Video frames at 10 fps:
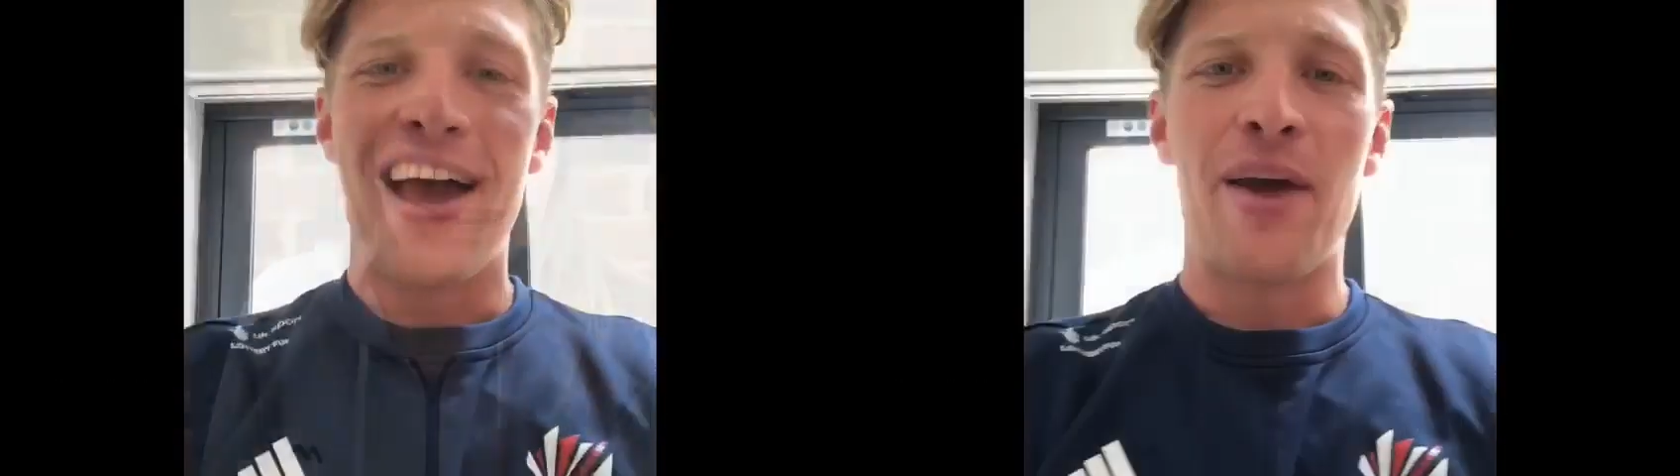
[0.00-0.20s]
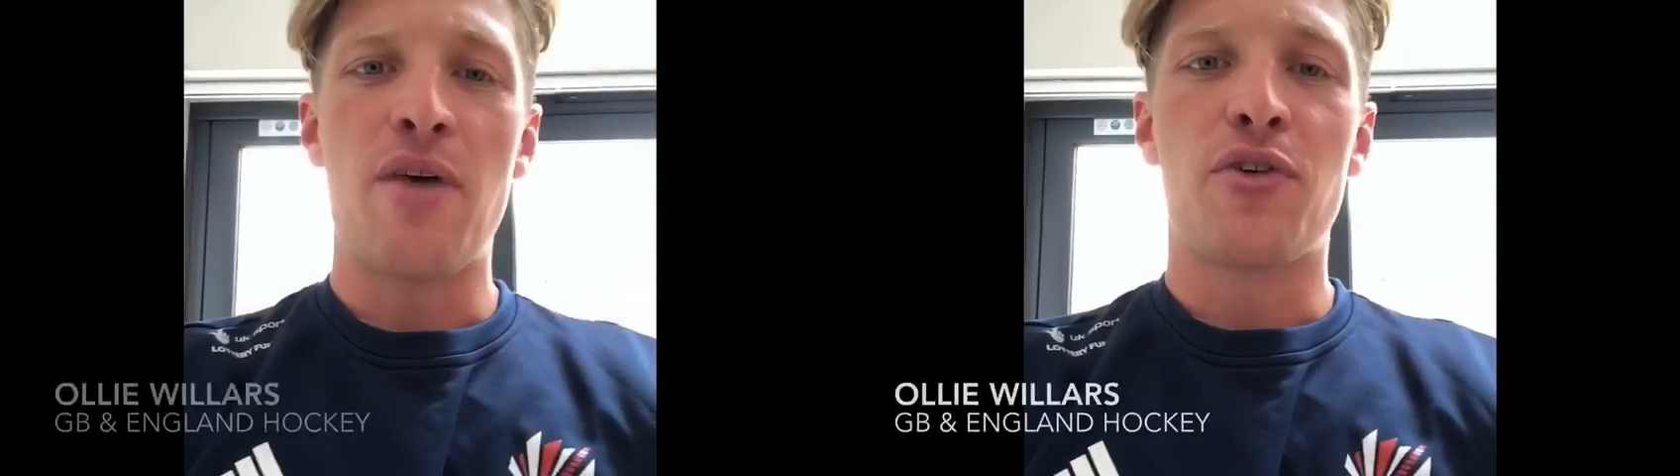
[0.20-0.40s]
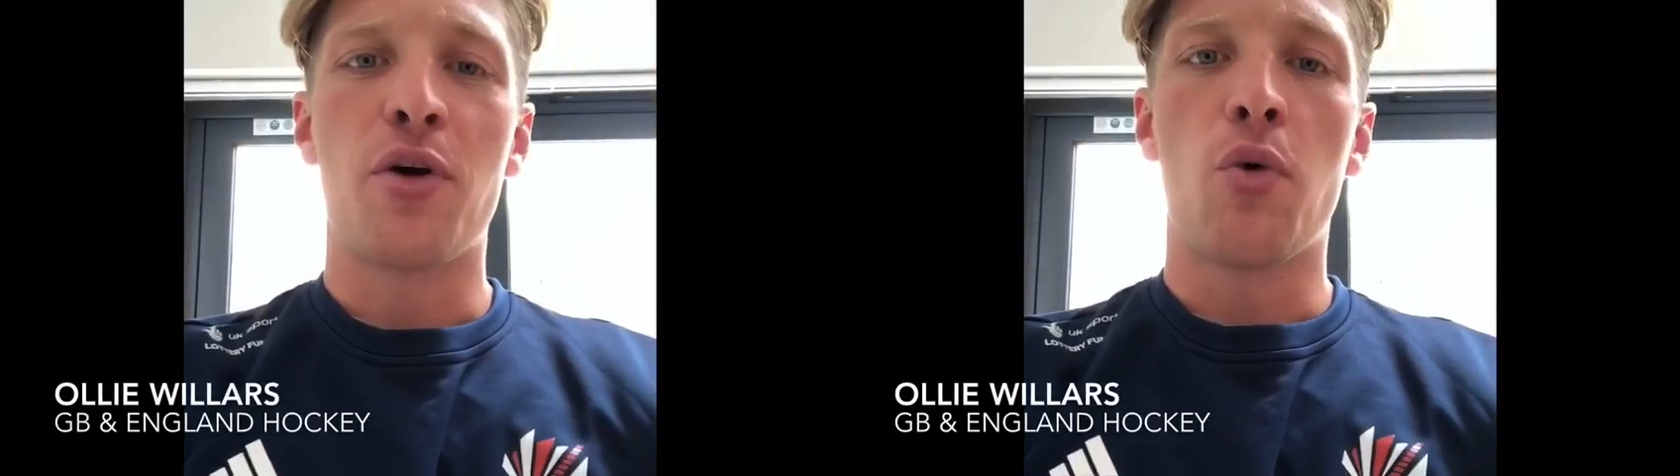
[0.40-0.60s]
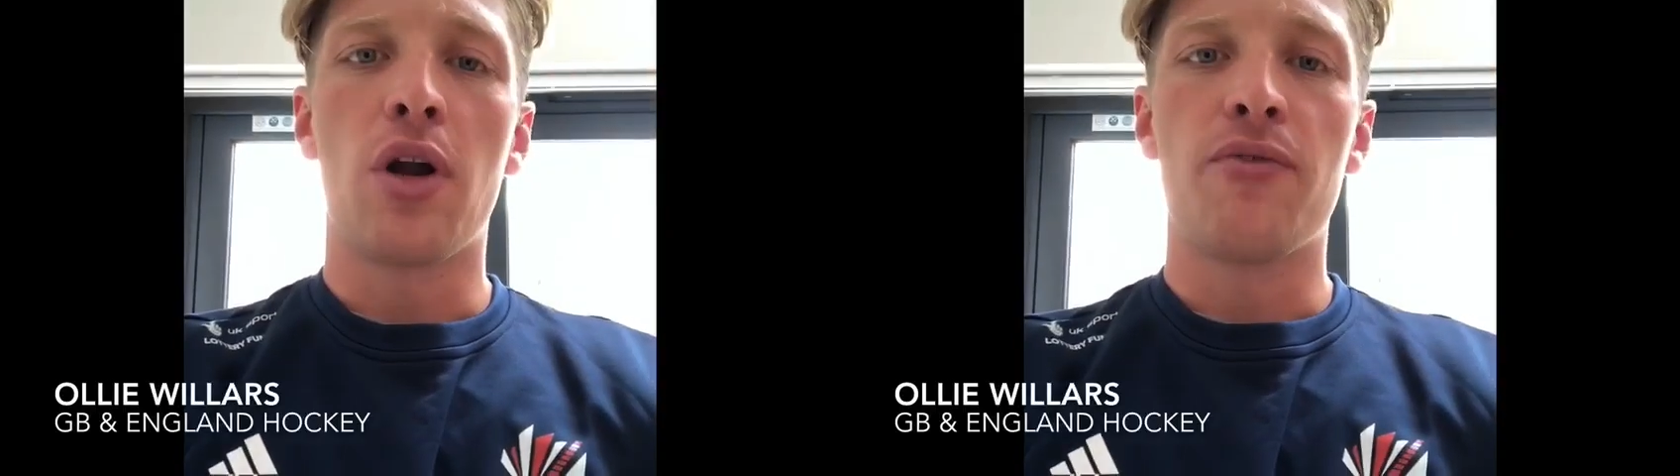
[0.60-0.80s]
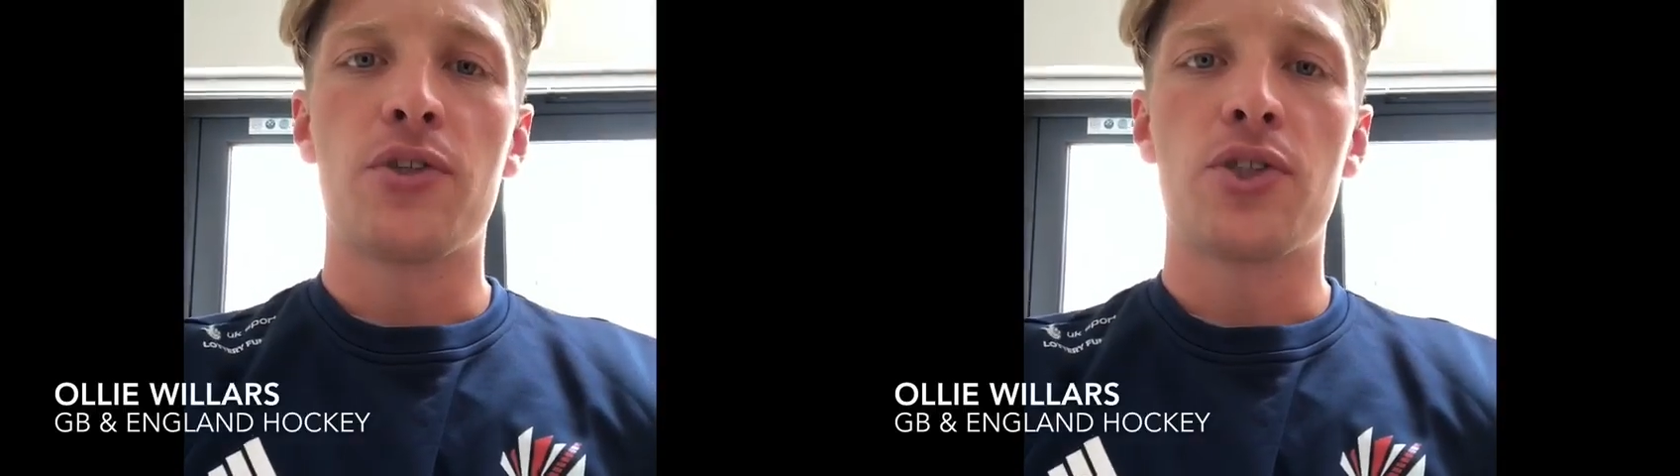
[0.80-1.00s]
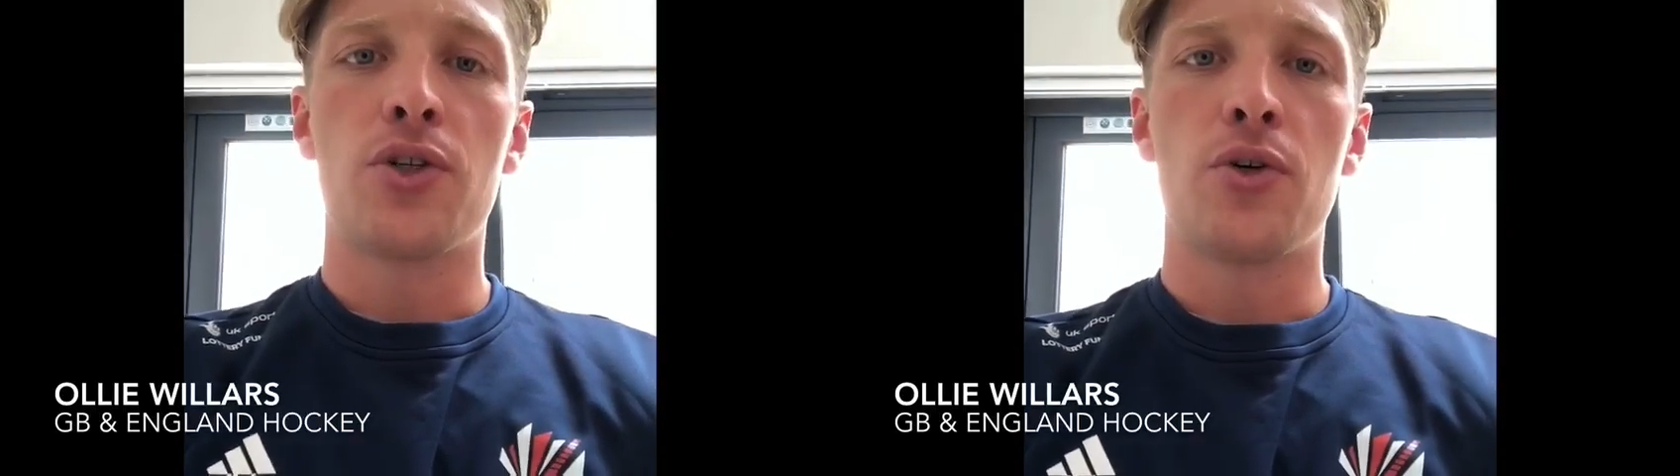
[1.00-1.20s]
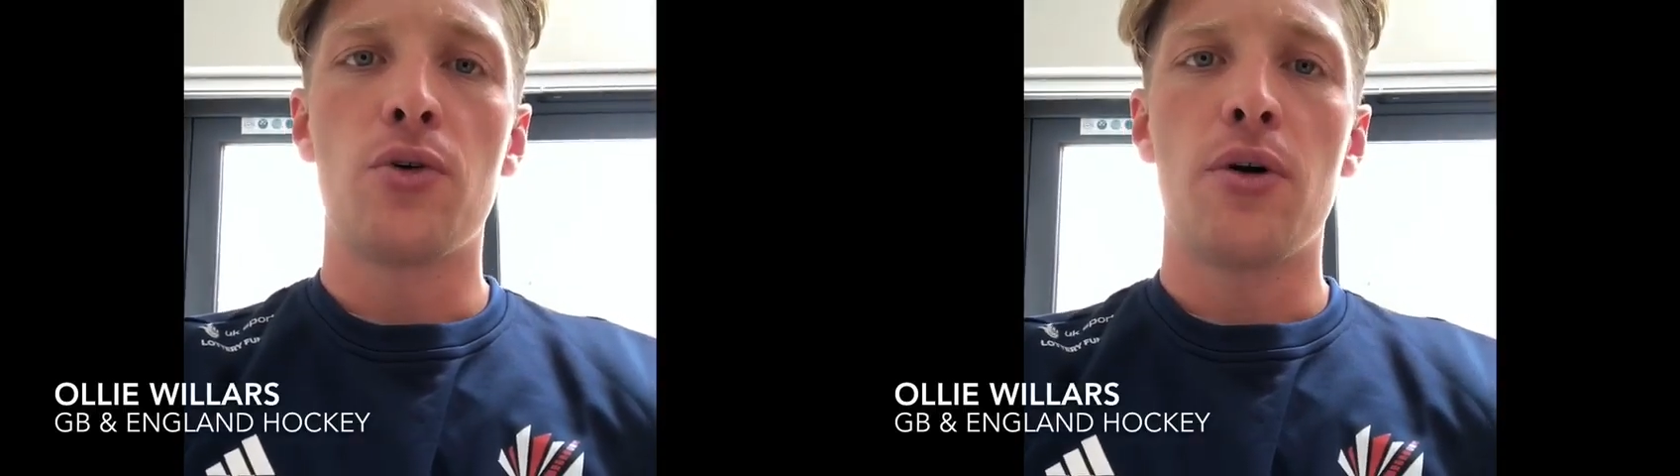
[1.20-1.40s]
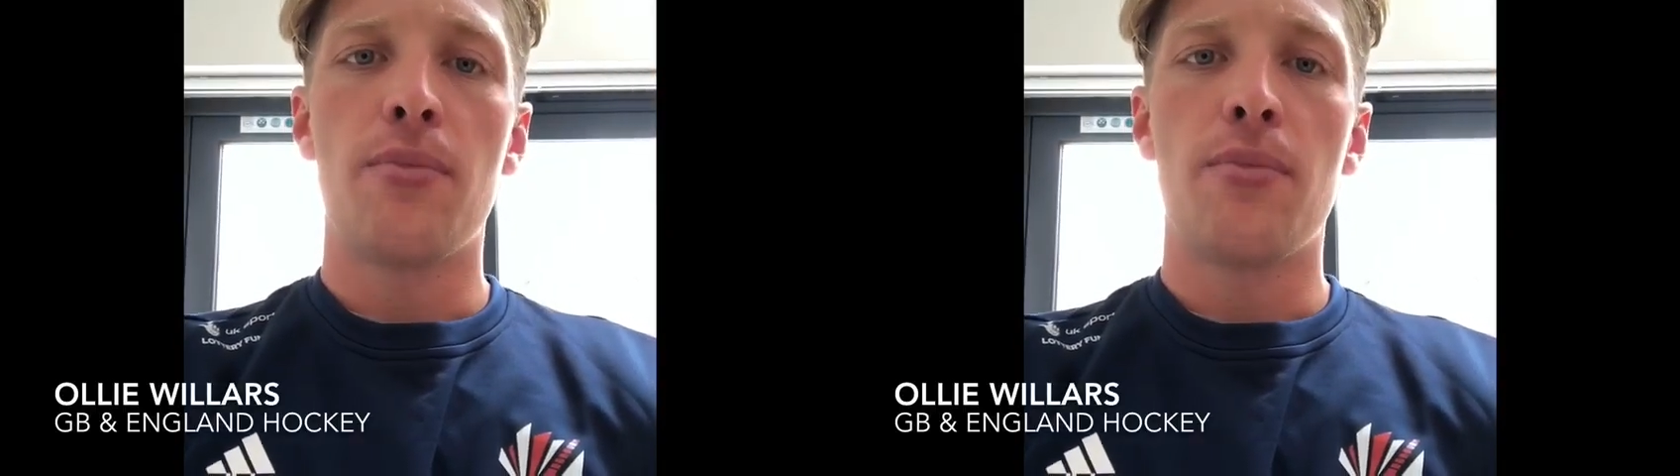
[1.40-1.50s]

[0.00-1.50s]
Hello everyone at Wallingford School.